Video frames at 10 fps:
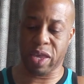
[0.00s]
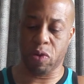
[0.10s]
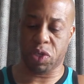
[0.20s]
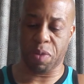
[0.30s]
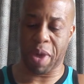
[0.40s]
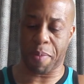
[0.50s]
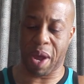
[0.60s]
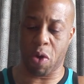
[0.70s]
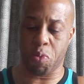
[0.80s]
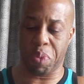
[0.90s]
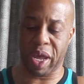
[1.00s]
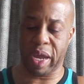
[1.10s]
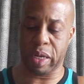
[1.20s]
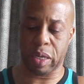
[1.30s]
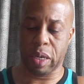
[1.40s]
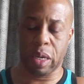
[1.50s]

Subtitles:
usually make my own blend,